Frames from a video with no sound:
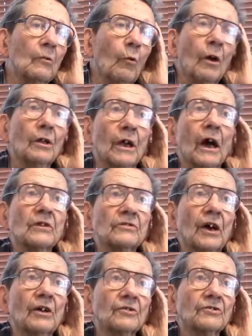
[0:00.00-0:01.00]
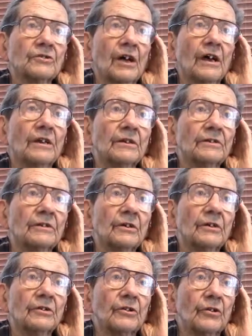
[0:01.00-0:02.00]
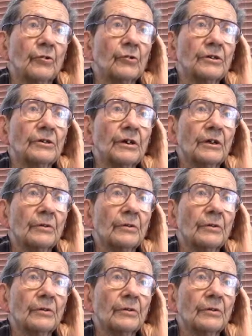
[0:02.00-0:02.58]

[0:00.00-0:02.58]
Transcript: Well, yeah, as I understand it, the unit did,